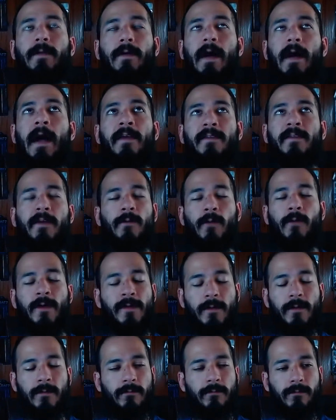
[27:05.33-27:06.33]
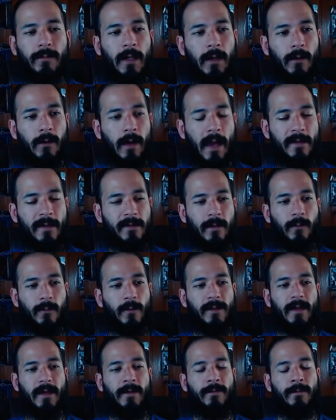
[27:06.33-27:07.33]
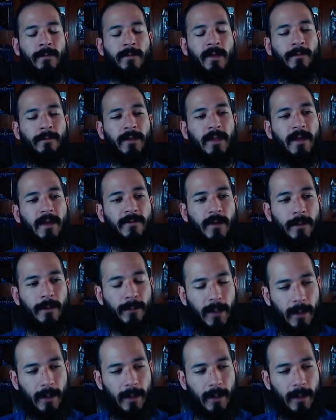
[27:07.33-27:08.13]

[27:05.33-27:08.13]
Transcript: Einstein wasn't, Einstein was given something different.